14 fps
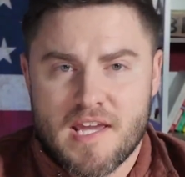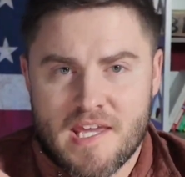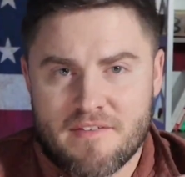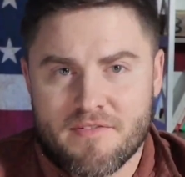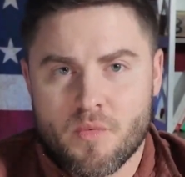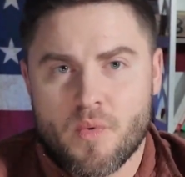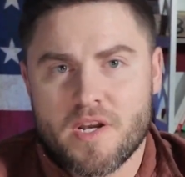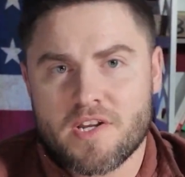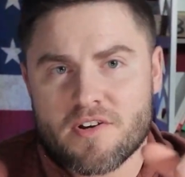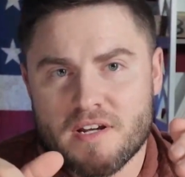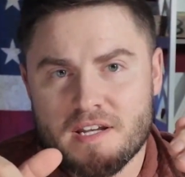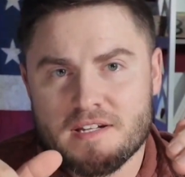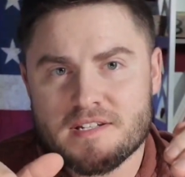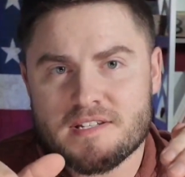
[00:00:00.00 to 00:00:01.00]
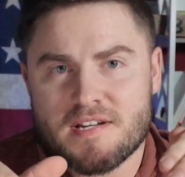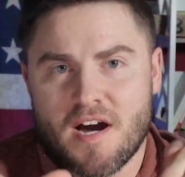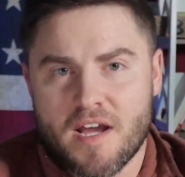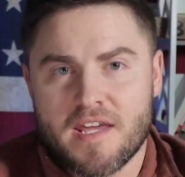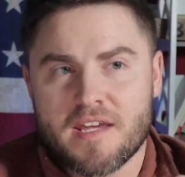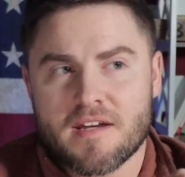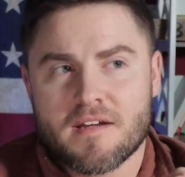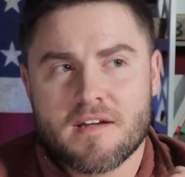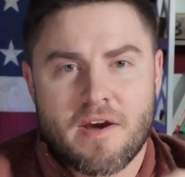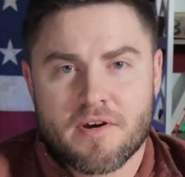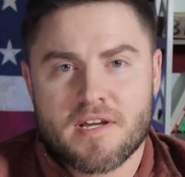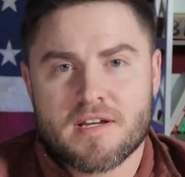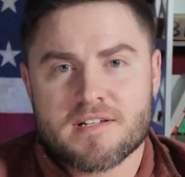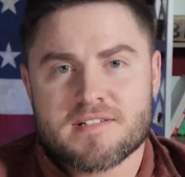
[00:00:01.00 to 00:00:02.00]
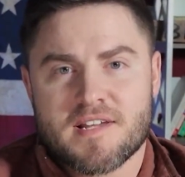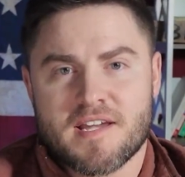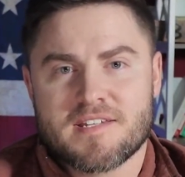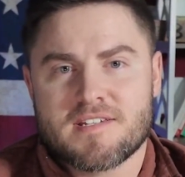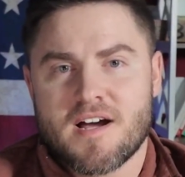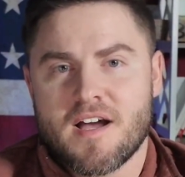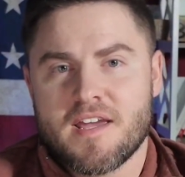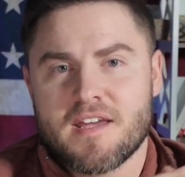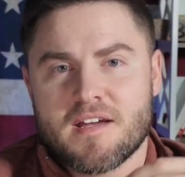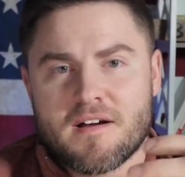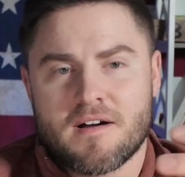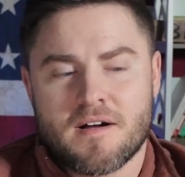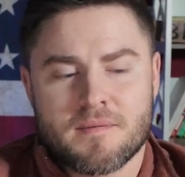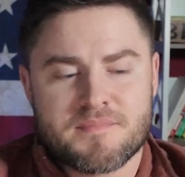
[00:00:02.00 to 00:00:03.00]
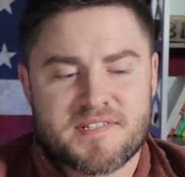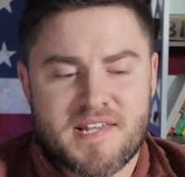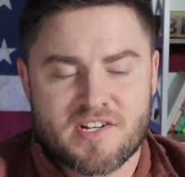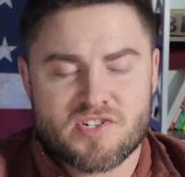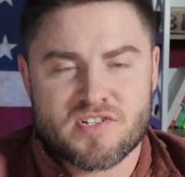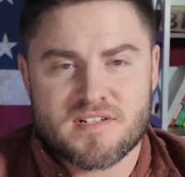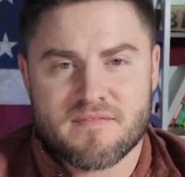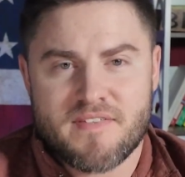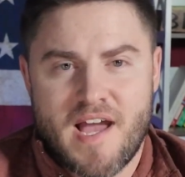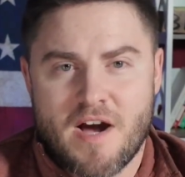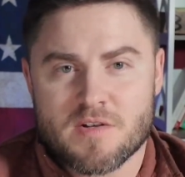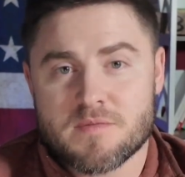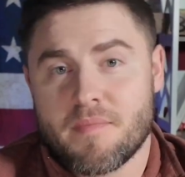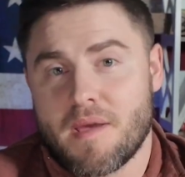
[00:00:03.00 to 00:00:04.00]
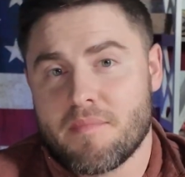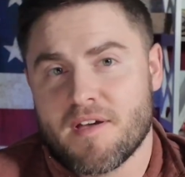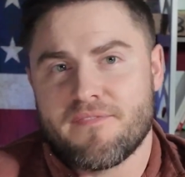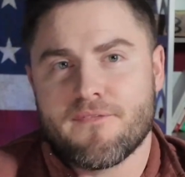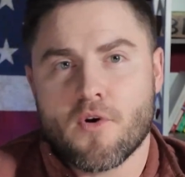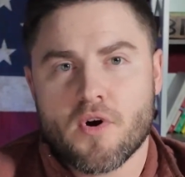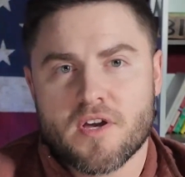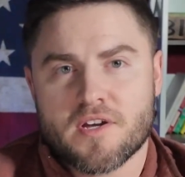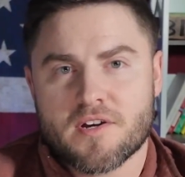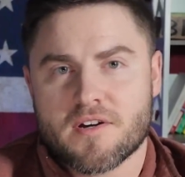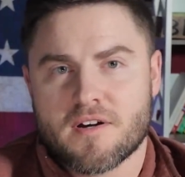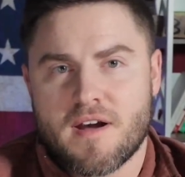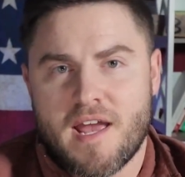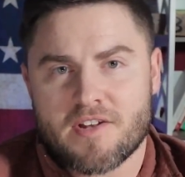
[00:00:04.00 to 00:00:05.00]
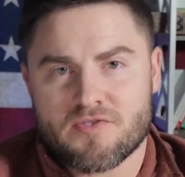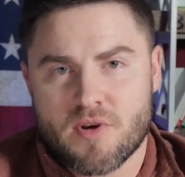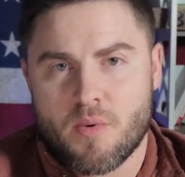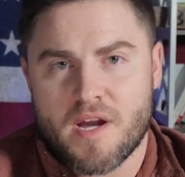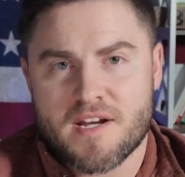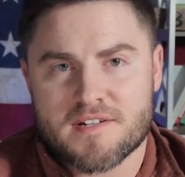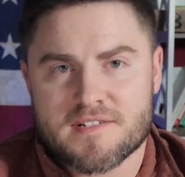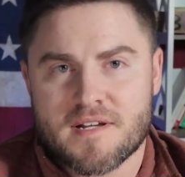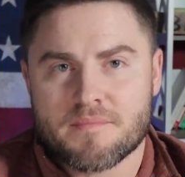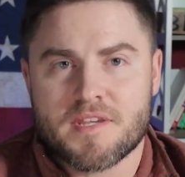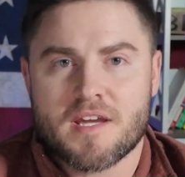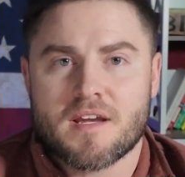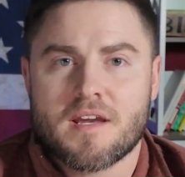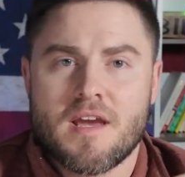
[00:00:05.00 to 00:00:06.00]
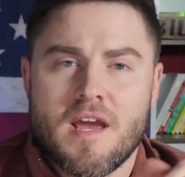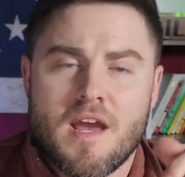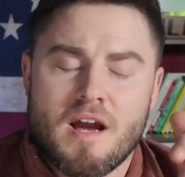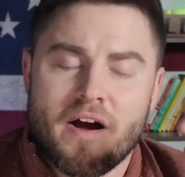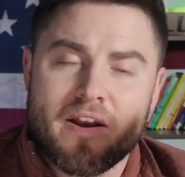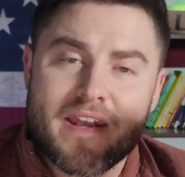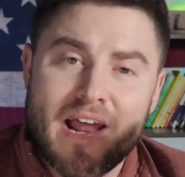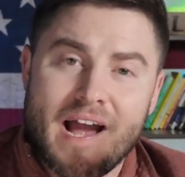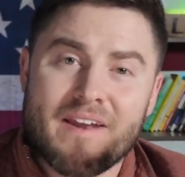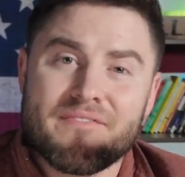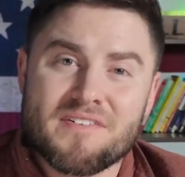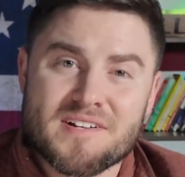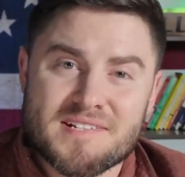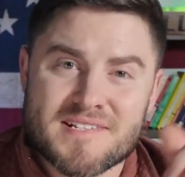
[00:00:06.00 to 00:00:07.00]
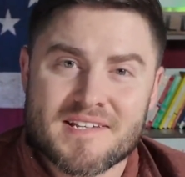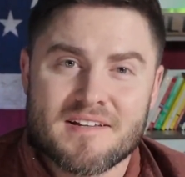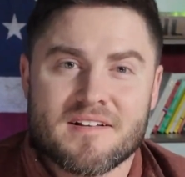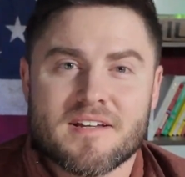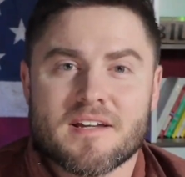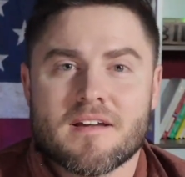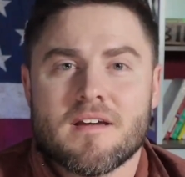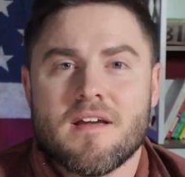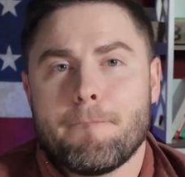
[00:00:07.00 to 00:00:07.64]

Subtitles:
Even when you're in tight areas, like tight sections of the house, maybe a foyer or entryway or something, a 9-foot ceiling